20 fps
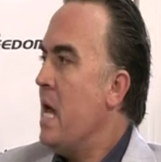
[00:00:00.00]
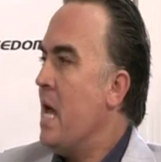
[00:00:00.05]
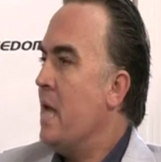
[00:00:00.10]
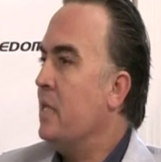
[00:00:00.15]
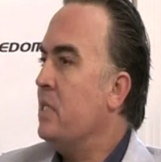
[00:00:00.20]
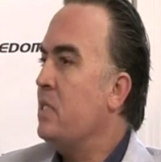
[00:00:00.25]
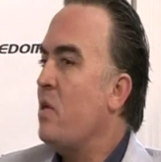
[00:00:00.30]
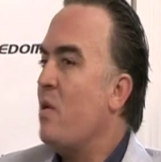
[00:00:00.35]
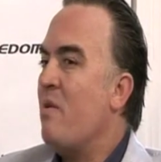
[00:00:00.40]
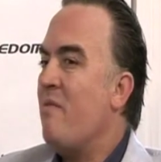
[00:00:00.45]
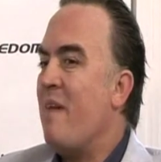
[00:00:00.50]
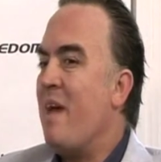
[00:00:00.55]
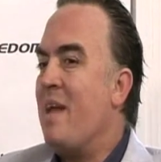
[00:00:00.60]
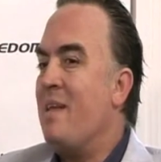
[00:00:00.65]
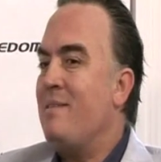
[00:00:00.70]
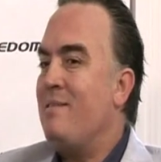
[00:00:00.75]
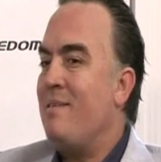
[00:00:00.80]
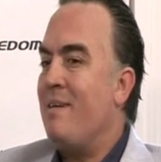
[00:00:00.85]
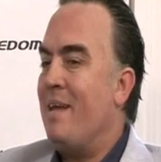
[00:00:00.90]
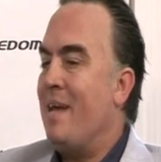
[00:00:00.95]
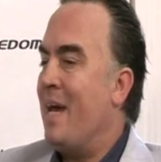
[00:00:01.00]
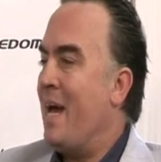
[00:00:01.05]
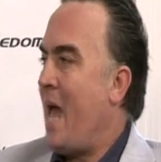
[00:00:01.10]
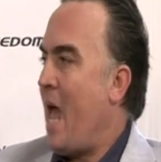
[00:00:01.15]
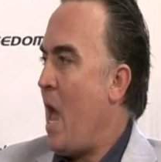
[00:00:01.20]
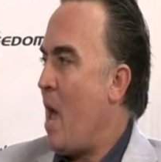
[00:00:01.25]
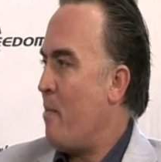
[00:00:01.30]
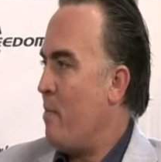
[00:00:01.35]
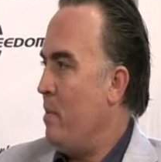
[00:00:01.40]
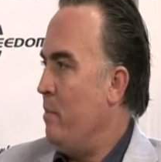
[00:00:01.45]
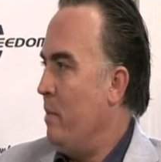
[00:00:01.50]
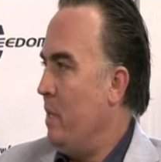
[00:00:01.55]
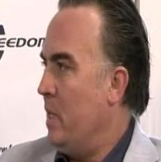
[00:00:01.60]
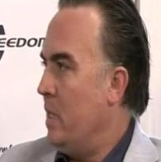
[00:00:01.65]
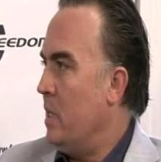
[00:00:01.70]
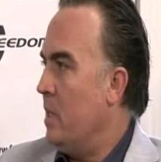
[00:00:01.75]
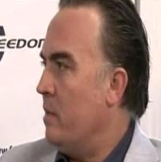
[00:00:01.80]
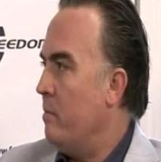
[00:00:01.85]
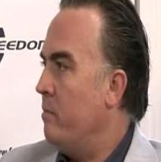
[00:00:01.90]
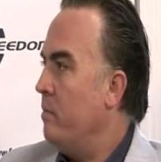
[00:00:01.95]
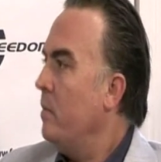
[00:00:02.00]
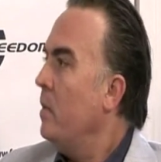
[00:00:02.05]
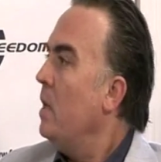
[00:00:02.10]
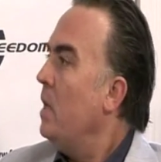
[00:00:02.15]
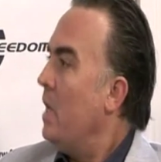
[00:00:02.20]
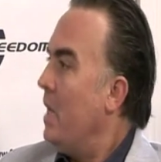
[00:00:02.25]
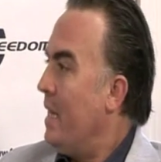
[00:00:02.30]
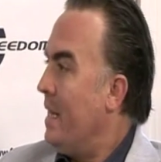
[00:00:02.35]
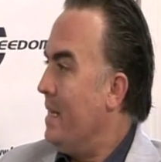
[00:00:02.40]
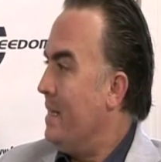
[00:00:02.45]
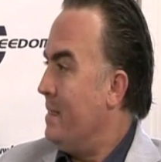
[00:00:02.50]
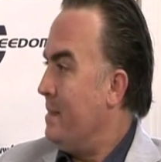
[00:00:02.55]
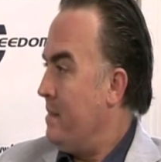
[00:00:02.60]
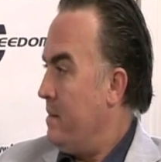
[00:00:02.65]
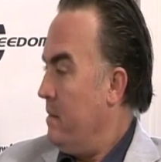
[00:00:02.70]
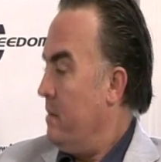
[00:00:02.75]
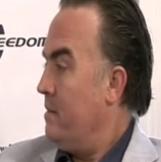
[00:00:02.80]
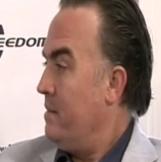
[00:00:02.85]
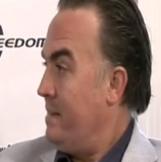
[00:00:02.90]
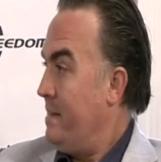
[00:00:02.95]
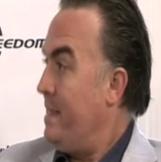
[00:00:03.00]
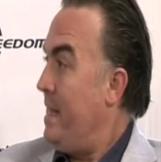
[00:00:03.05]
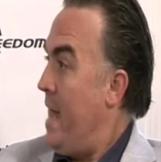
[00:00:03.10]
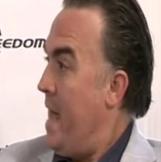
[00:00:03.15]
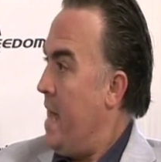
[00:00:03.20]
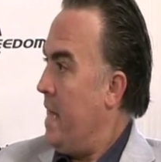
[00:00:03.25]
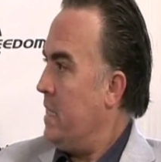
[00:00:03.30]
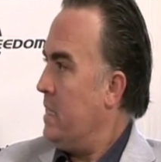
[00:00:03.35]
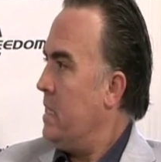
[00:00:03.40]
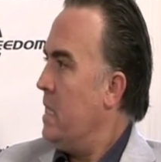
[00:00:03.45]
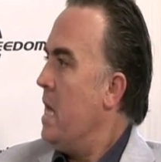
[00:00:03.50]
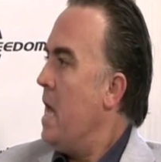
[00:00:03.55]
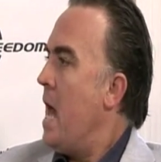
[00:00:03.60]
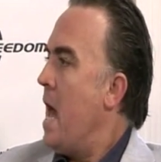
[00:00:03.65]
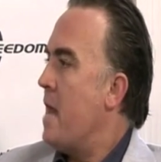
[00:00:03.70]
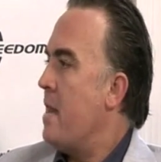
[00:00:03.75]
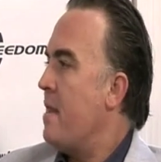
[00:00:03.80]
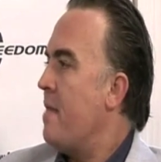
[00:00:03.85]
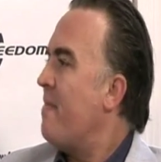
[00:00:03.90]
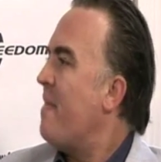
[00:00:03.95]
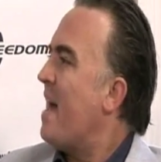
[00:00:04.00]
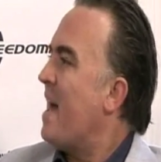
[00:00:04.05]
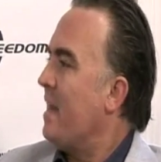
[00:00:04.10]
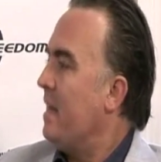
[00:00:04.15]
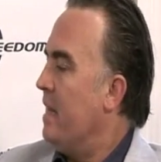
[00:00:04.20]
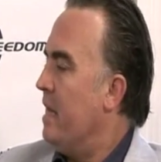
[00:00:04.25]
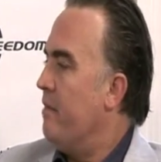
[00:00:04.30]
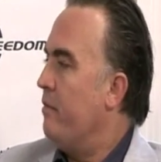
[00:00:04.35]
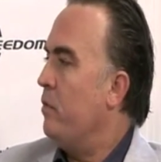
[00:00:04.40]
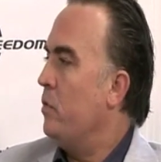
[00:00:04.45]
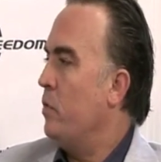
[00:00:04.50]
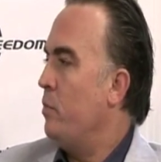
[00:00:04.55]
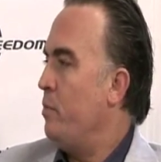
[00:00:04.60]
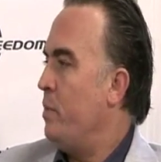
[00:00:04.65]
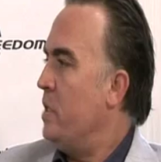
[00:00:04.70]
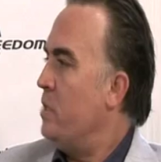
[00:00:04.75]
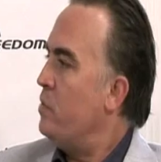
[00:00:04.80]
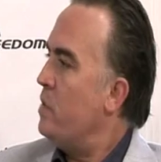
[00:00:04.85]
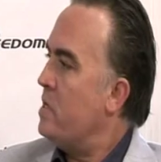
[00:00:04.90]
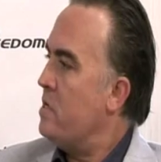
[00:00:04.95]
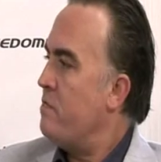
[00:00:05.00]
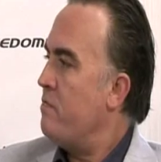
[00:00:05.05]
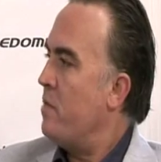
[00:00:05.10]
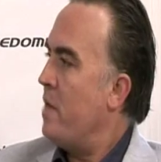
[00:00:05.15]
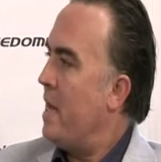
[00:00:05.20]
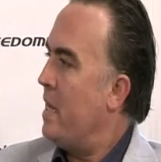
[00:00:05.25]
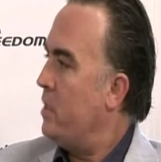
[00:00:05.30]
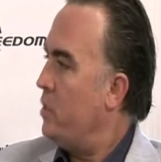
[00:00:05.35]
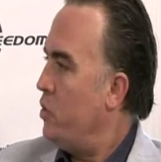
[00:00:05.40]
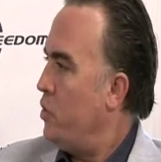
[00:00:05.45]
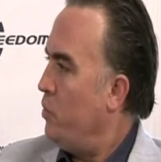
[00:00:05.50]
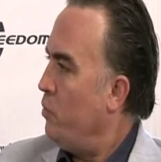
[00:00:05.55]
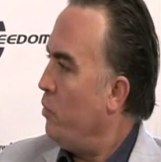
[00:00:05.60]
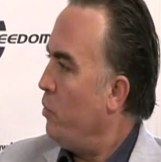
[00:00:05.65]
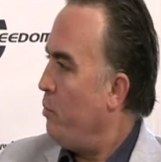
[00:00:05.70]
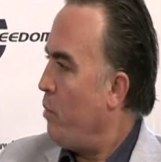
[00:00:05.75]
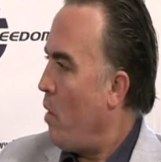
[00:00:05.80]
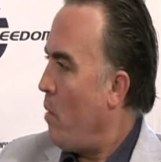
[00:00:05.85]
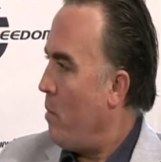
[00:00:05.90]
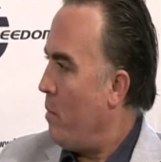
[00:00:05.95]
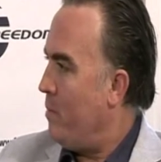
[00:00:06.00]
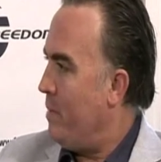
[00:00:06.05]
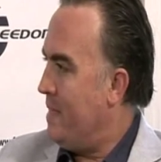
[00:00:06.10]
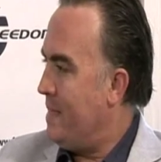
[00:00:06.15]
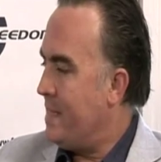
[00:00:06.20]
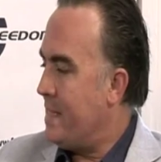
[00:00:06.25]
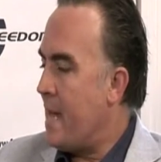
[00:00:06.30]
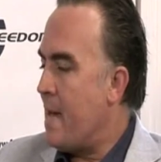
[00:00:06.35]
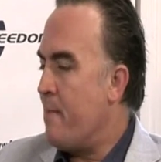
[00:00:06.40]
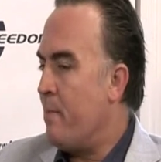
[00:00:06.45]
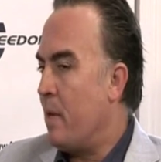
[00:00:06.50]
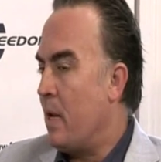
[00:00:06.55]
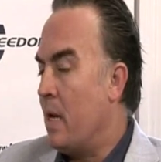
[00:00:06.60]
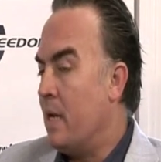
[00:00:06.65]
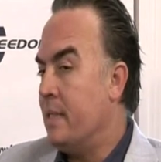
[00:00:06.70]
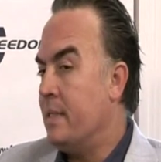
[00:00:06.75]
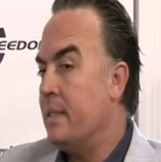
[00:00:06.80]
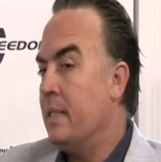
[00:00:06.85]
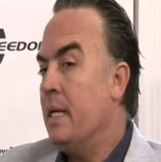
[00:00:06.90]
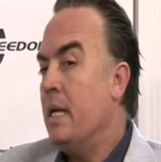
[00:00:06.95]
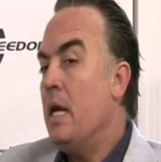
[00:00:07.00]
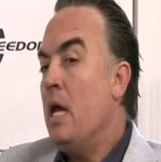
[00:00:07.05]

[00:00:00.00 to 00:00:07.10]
And so eventually a happy medium is set, and at that level the P24 antigen would probably stabilize.